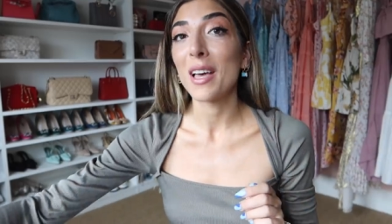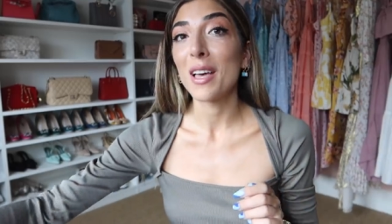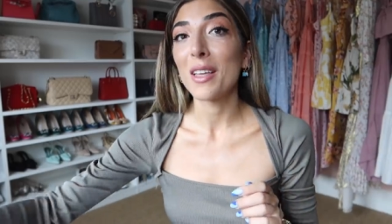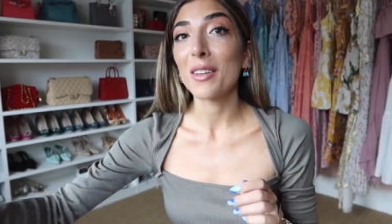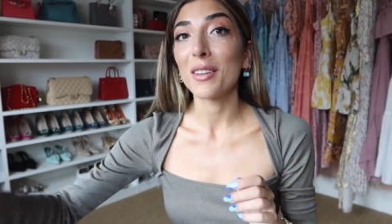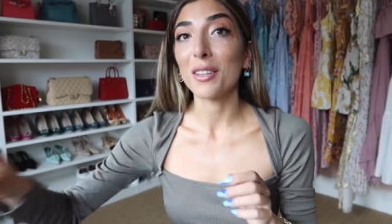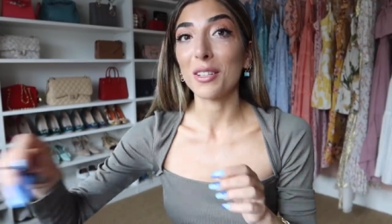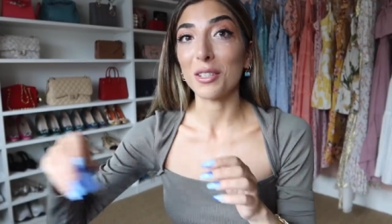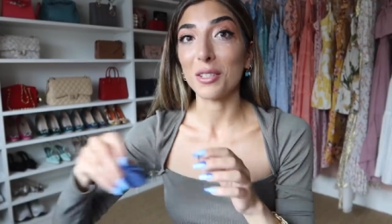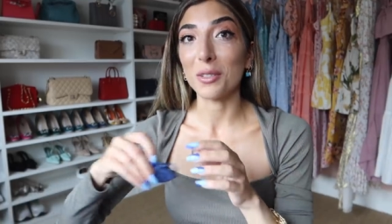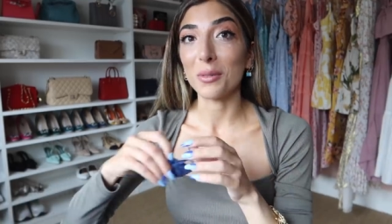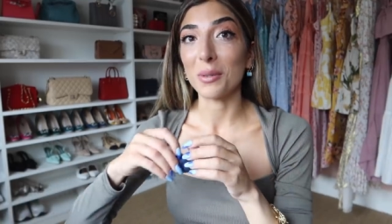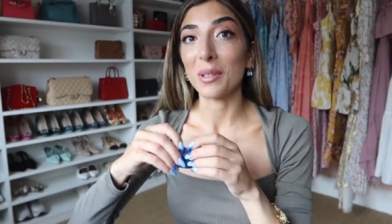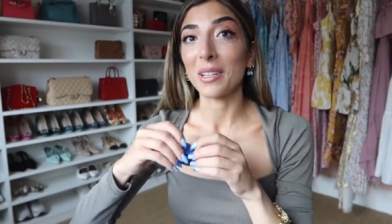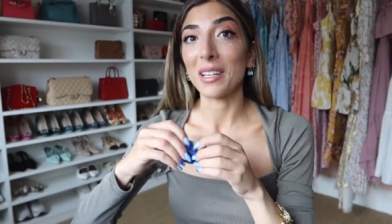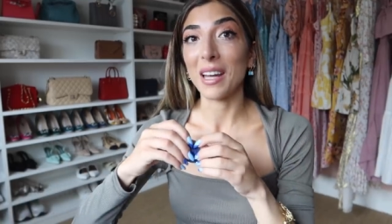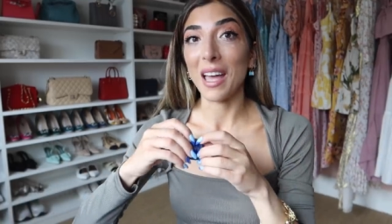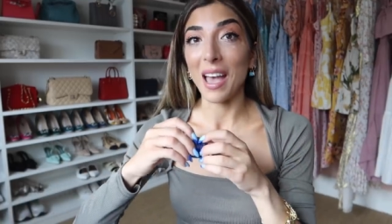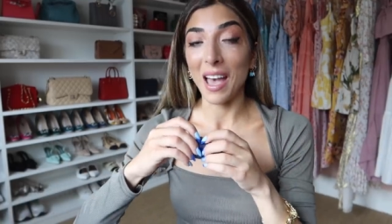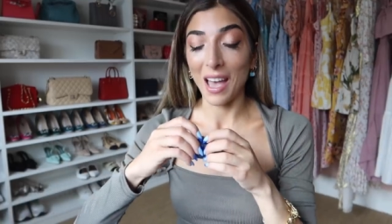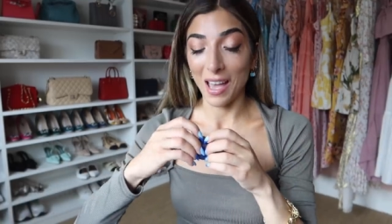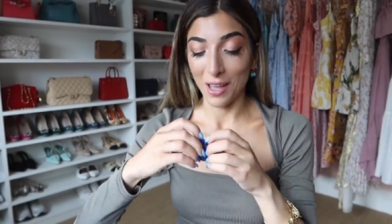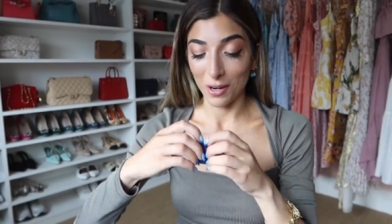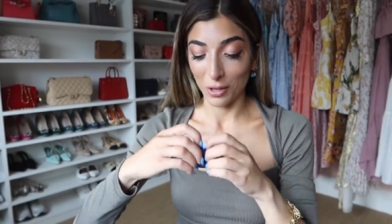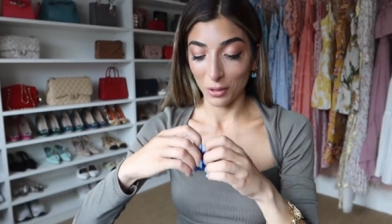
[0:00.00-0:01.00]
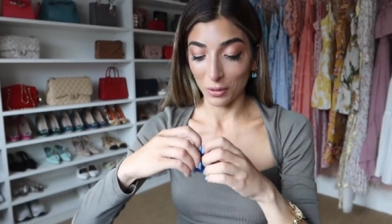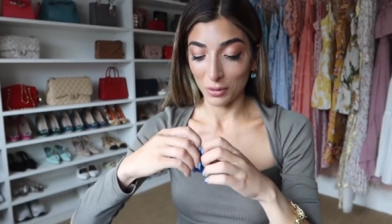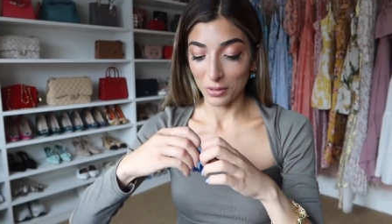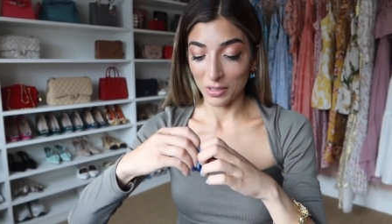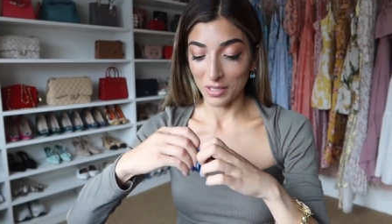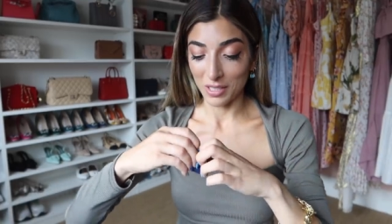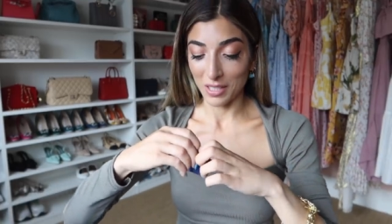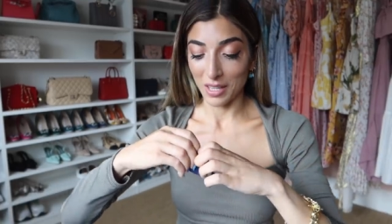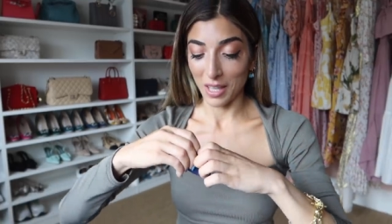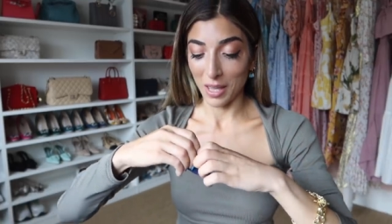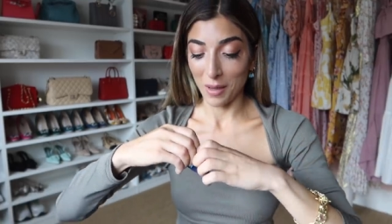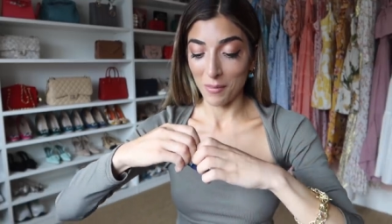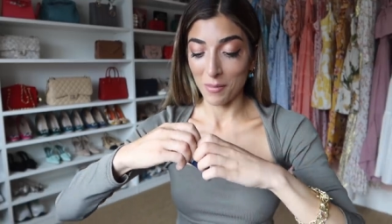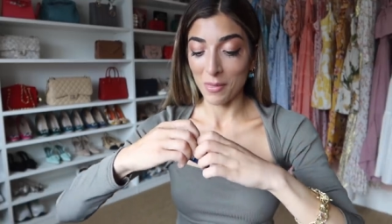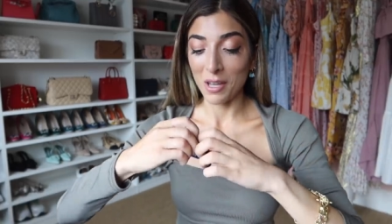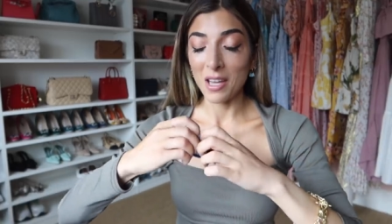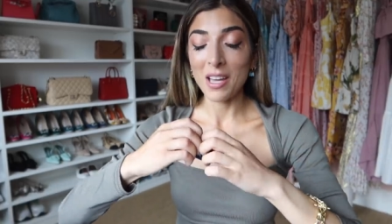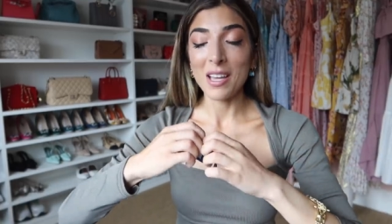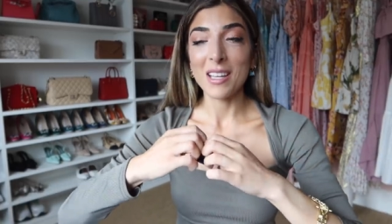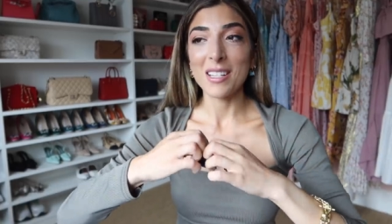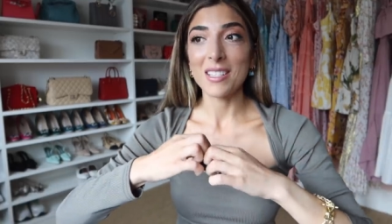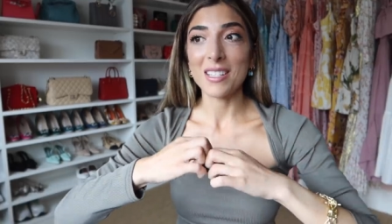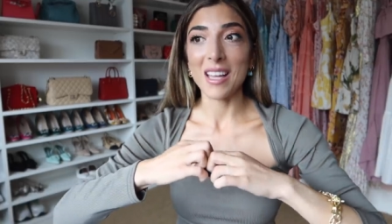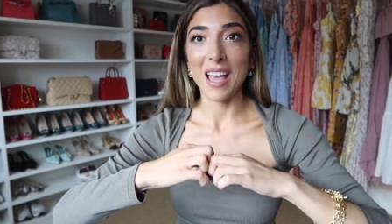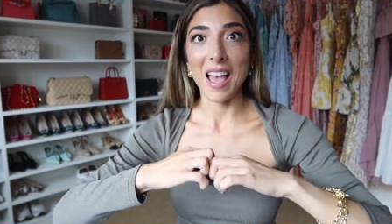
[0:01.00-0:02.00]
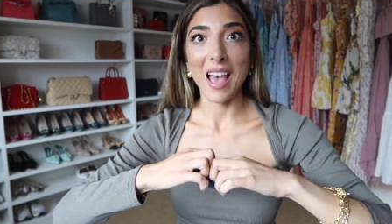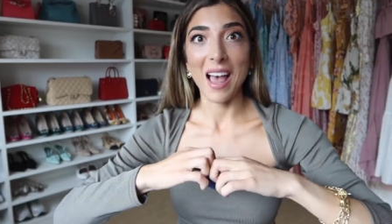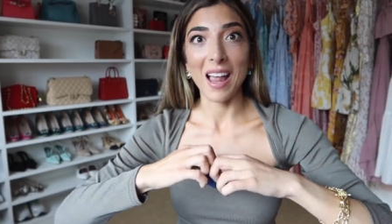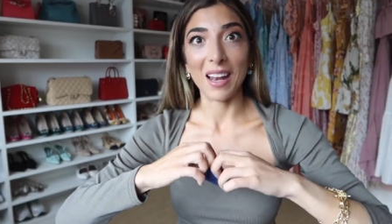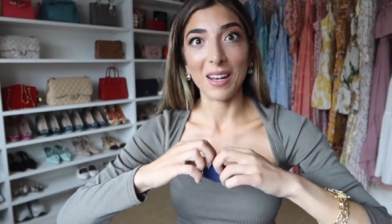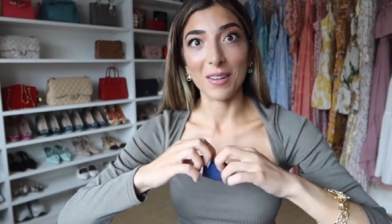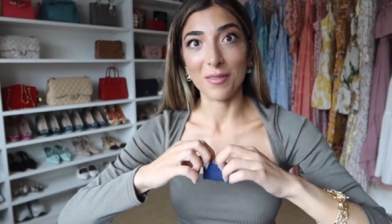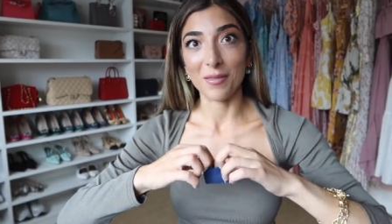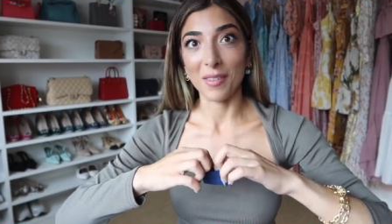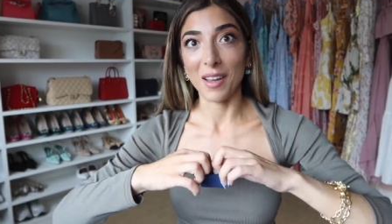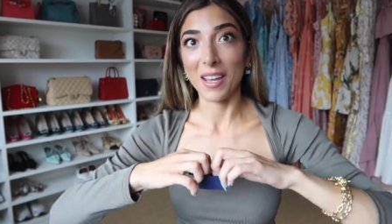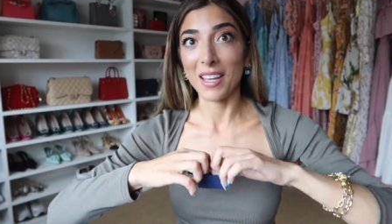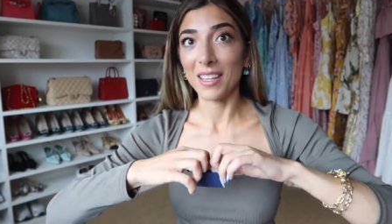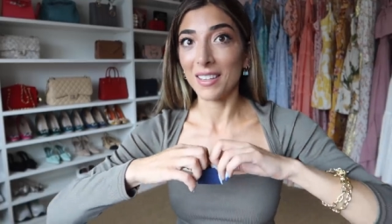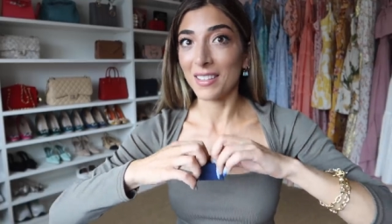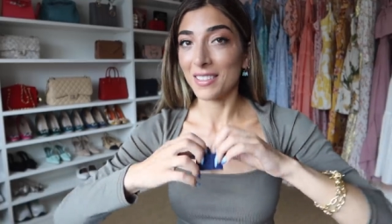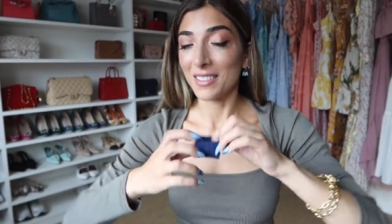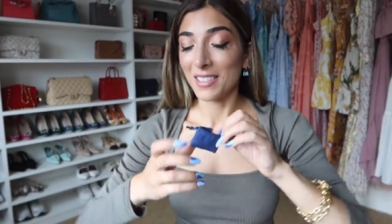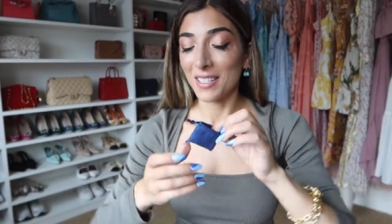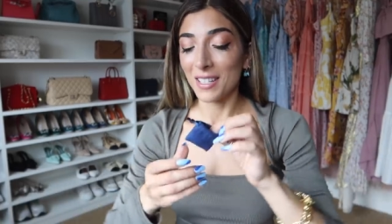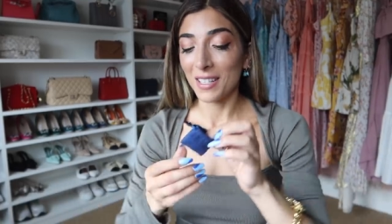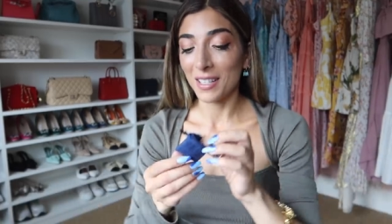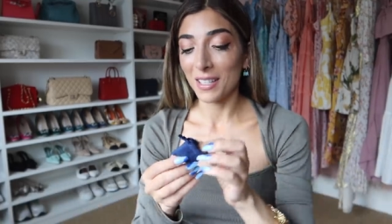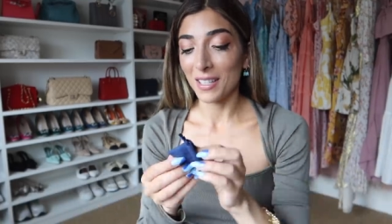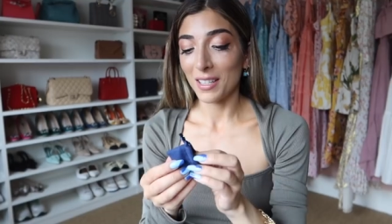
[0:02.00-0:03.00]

that you can add on to them to elevate